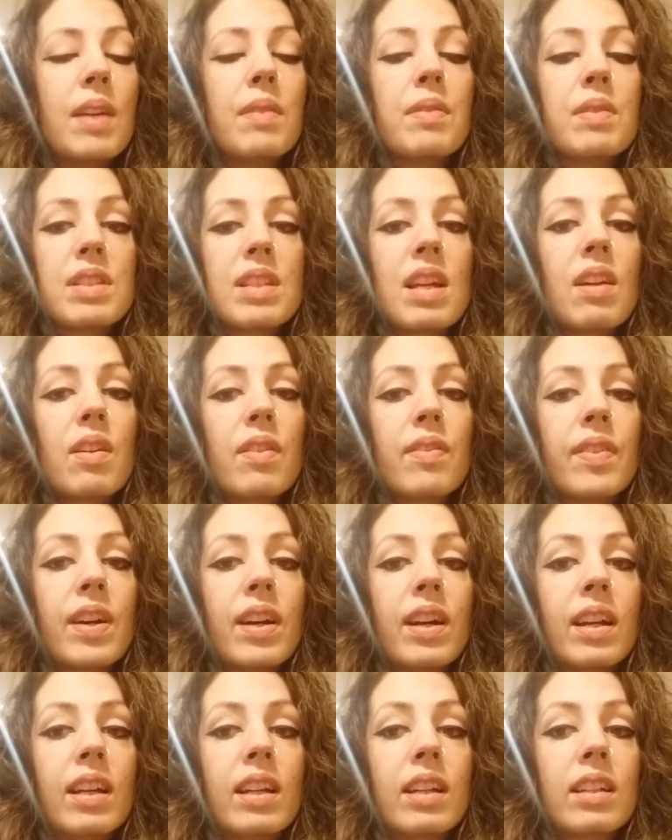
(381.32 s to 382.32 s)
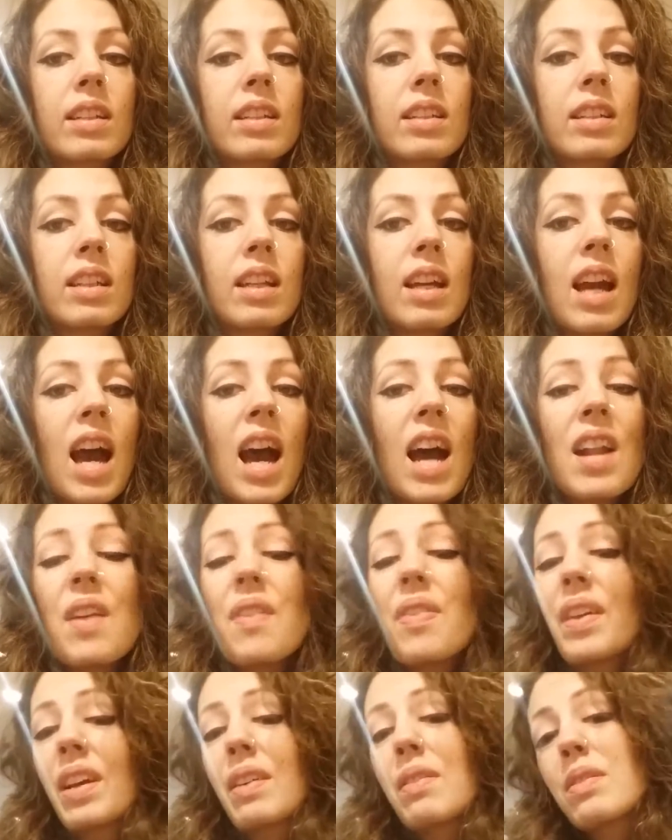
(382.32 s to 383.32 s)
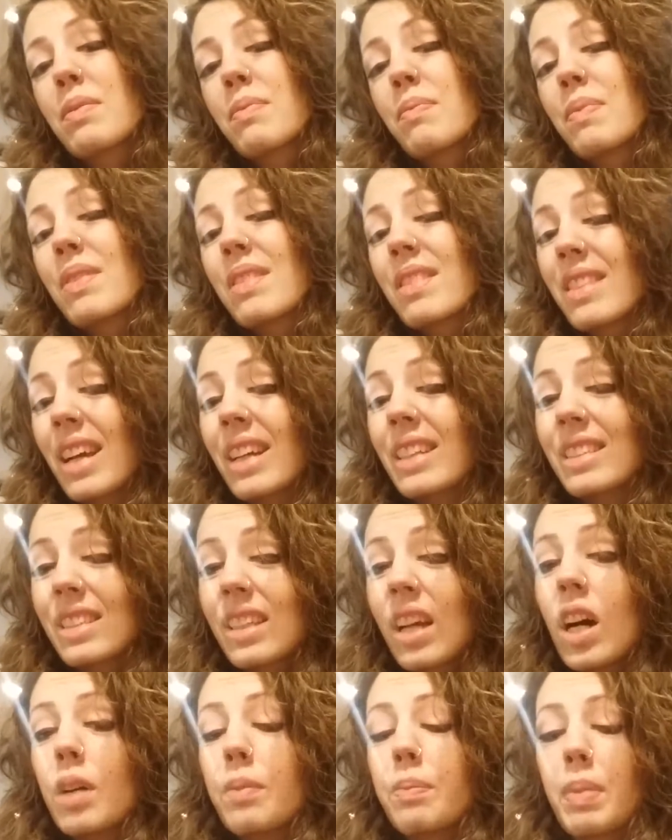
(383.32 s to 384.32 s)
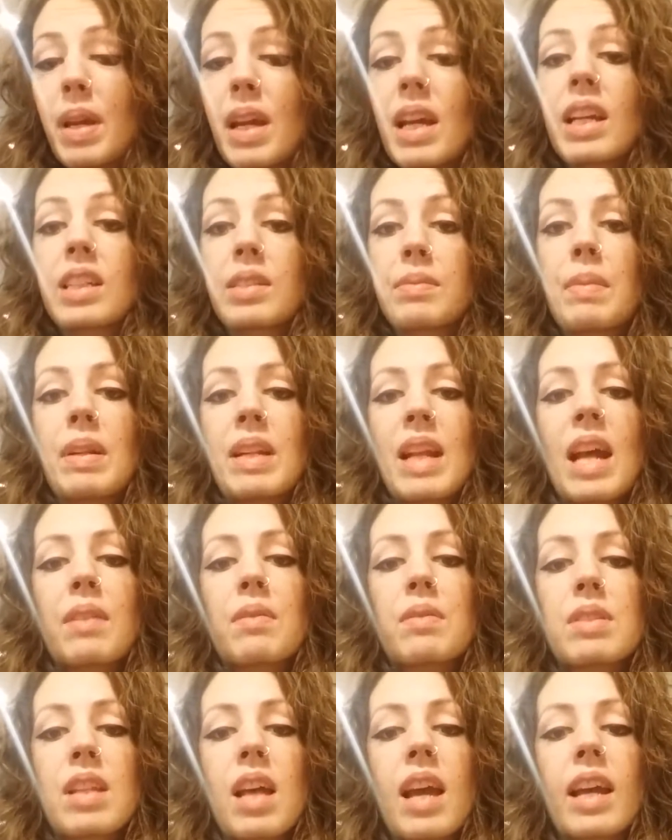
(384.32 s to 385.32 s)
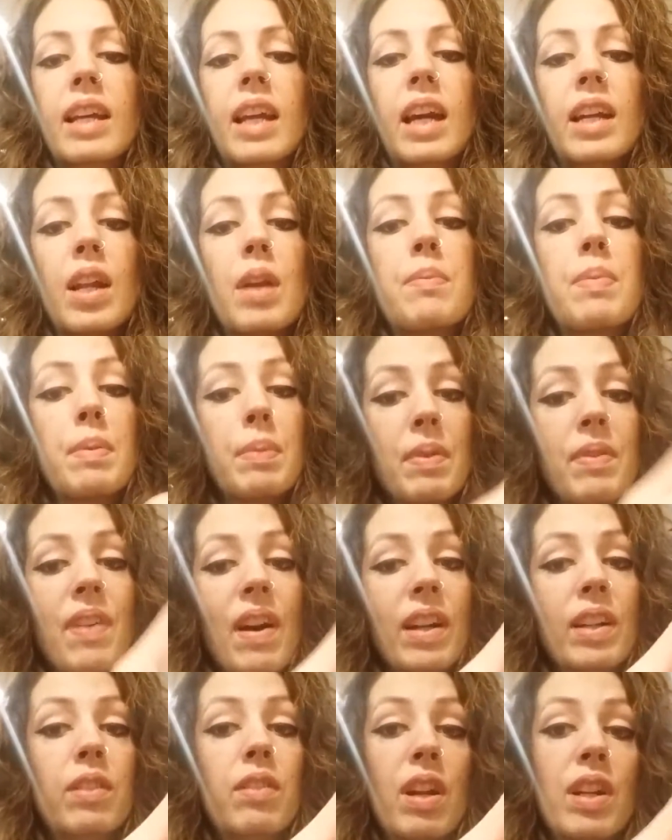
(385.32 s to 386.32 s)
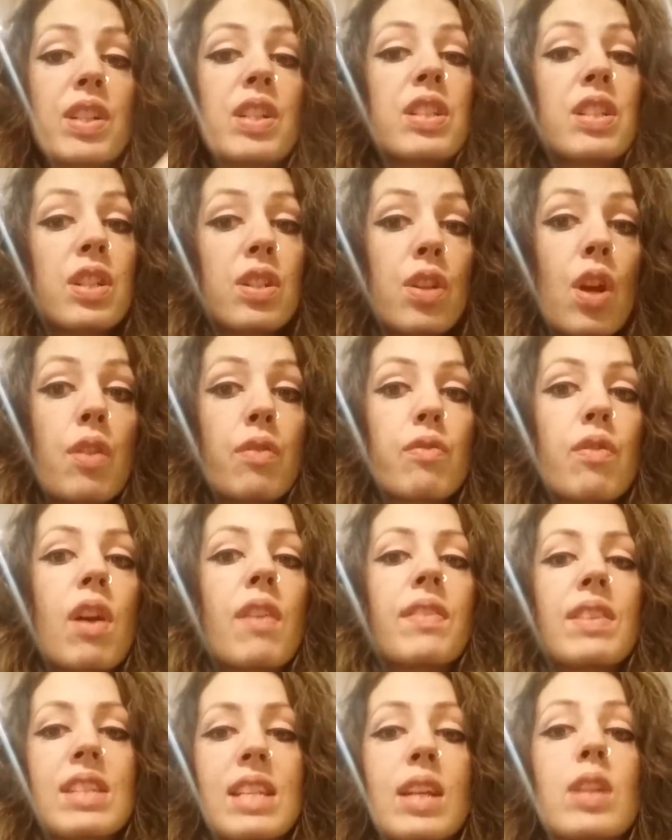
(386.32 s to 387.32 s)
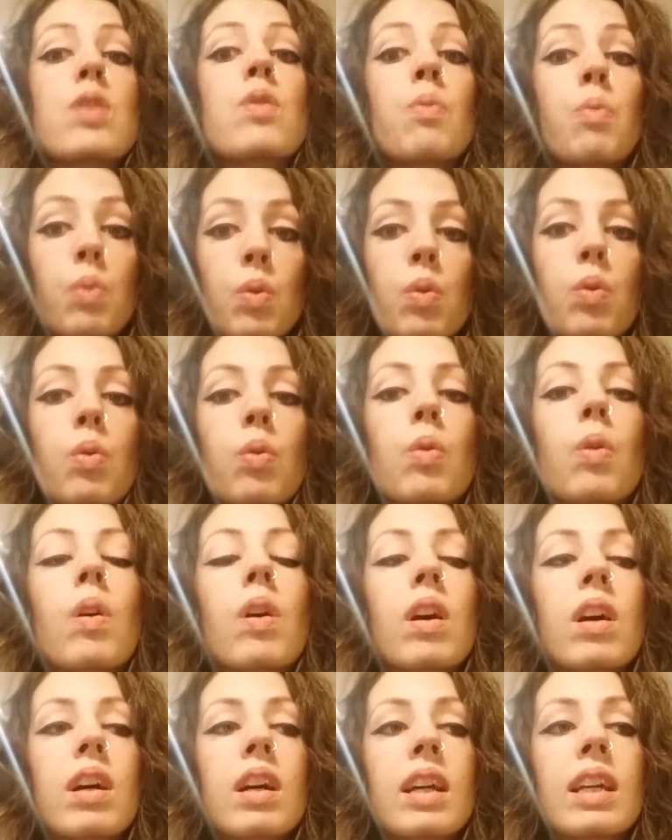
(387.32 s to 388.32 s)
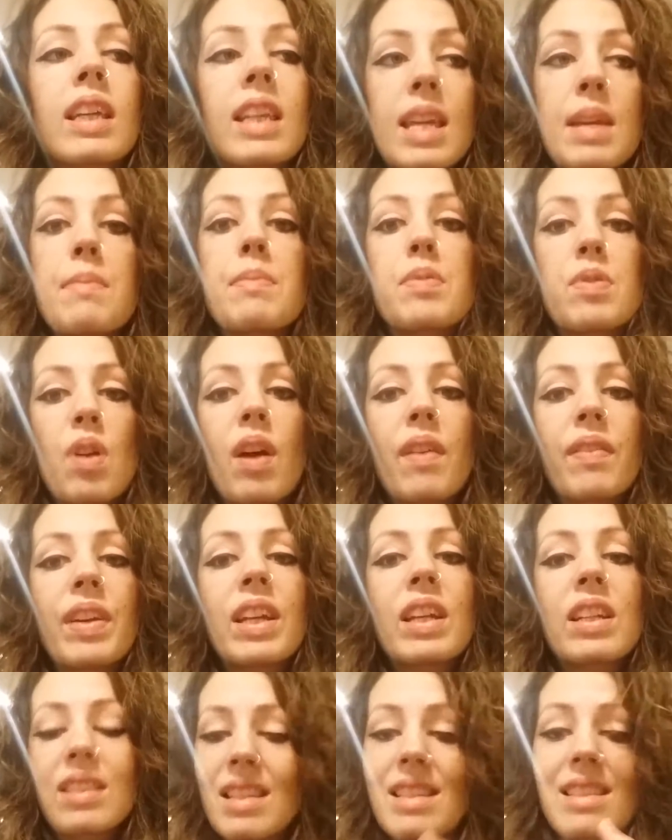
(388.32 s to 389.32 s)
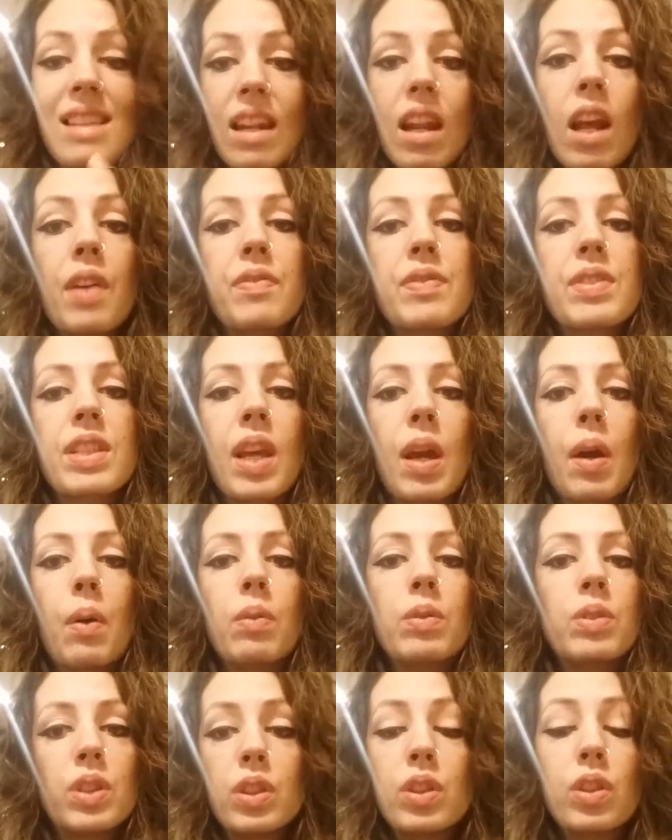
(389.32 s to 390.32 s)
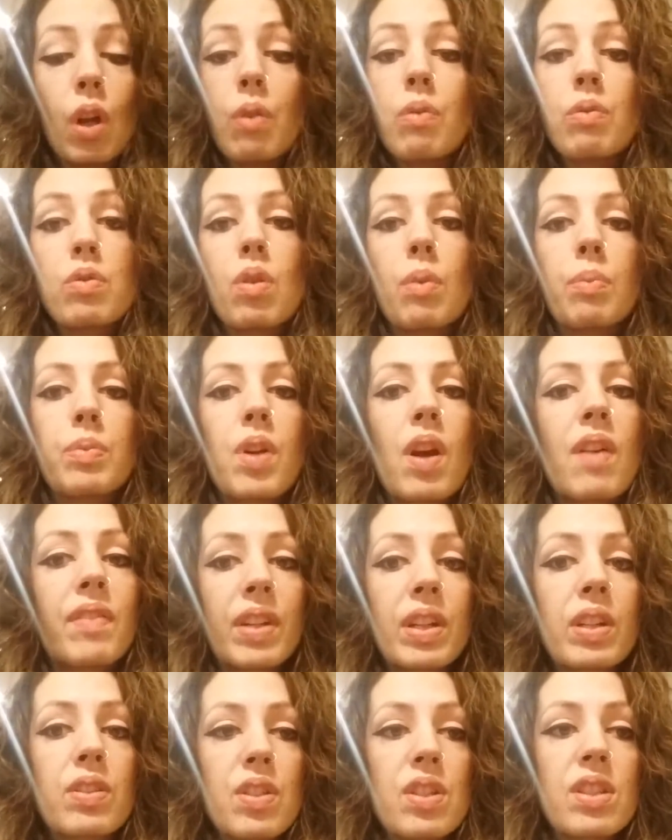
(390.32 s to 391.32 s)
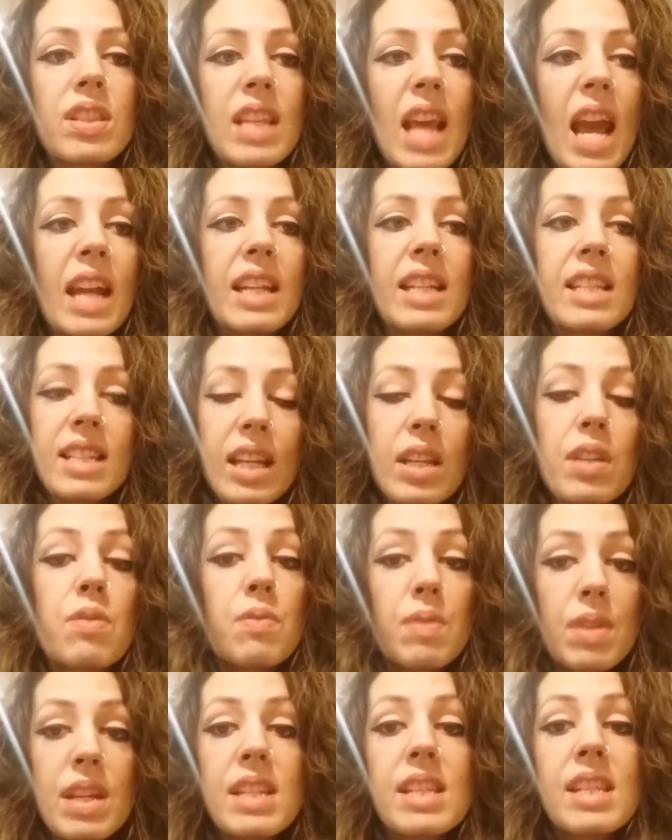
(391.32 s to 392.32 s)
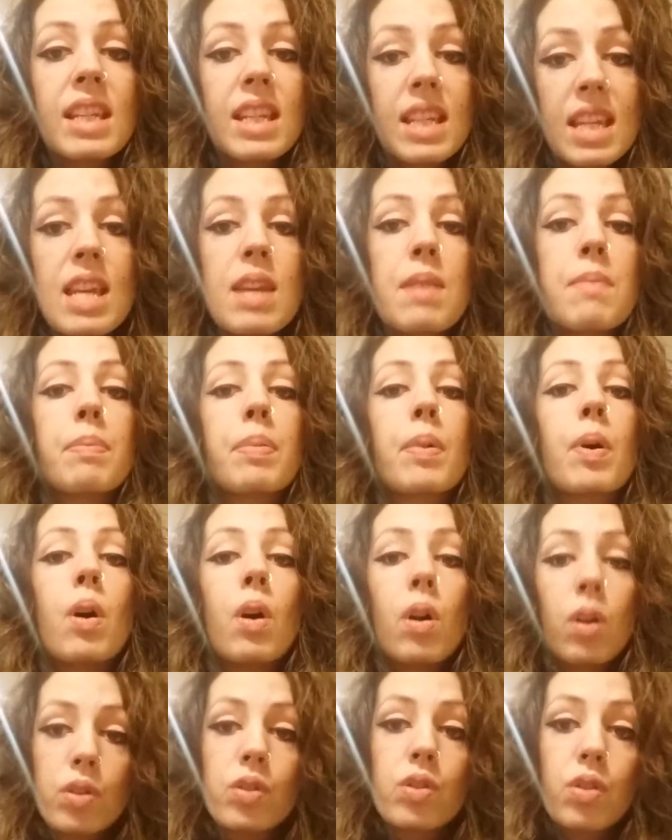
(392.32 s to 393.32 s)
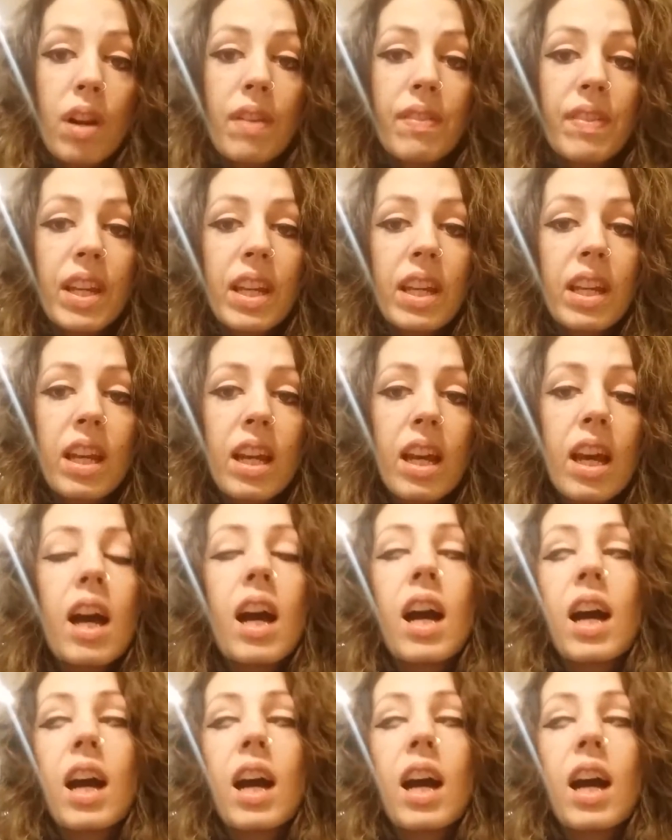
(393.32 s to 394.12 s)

it was terrifying. I don't think I was like scarred by it, because my dad was like, I know people who've had crashes and don't drive. He's like, you will keep driving because it's a life skill. Just don't stop driving because you're scared. He's like, you need to keep on driving.